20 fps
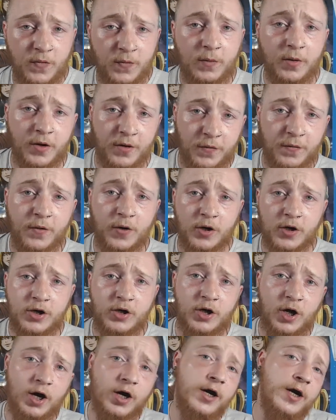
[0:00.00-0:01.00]
when I first
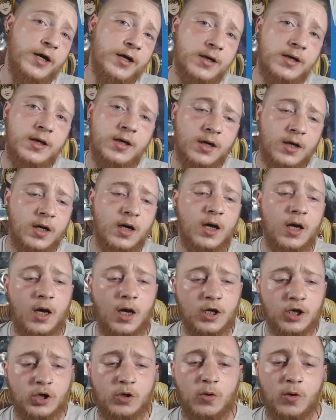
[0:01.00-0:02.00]
started,
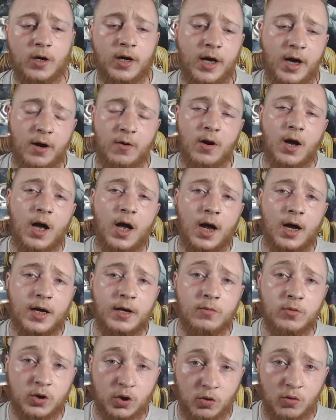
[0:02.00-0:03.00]
I squirted it out and
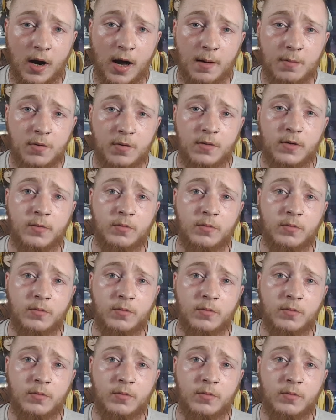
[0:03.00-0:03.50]
it was crap.